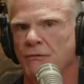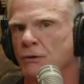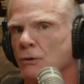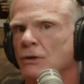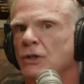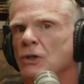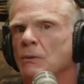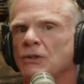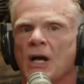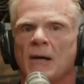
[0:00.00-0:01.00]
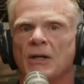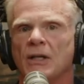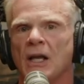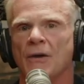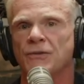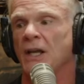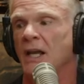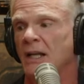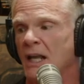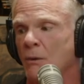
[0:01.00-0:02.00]
If you looked at your retirement account
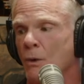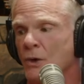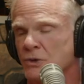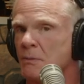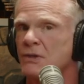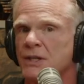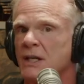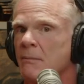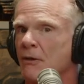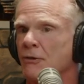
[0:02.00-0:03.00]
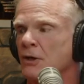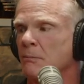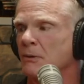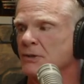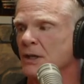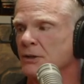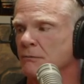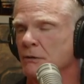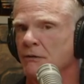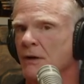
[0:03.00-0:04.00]
and it was missing about 30%
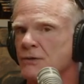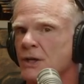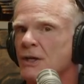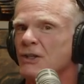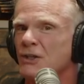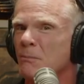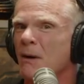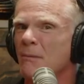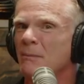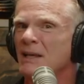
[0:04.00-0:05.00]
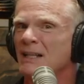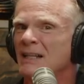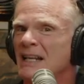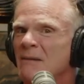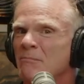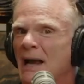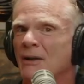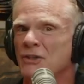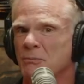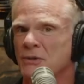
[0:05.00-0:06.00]
of your funds, you're probably in an
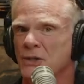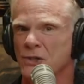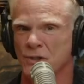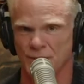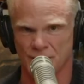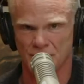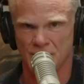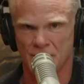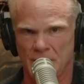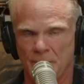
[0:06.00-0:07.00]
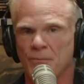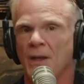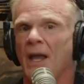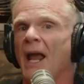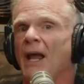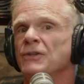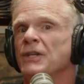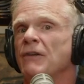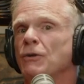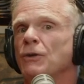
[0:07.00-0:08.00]
imbalanced position. And
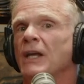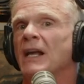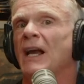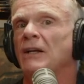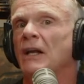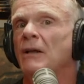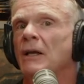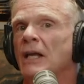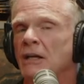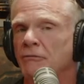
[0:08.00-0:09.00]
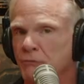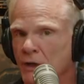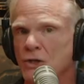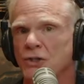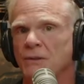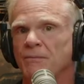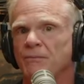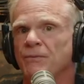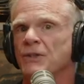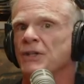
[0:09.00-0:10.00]
if you're looking at inflation,
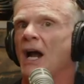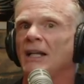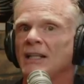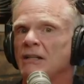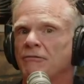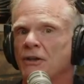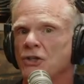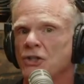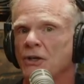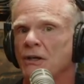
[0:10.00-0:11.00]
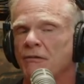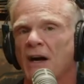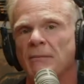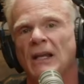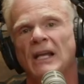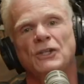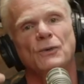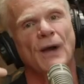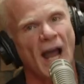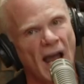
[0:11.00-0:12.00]
this highly inflationary environment and
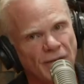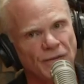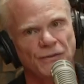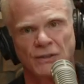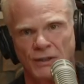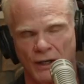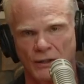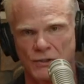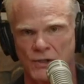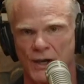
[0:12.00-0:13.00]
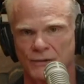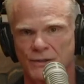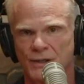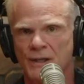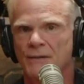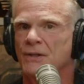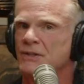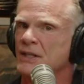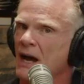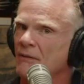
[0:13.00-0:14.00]
you haven't gone and checked to
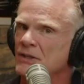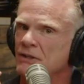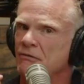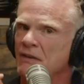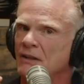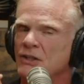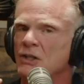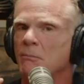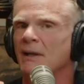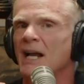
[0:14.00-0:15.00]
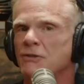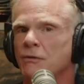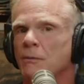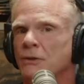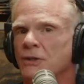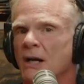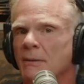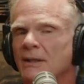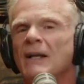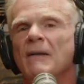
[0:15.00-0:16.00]
see how that's affecting your plans for
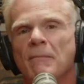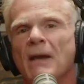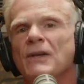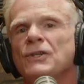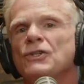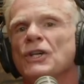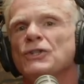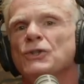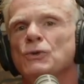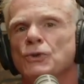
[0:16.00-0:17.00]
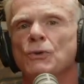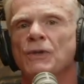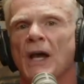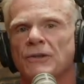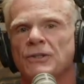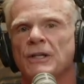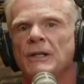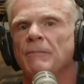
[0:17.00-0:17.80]
retirement, may I suggest you do that?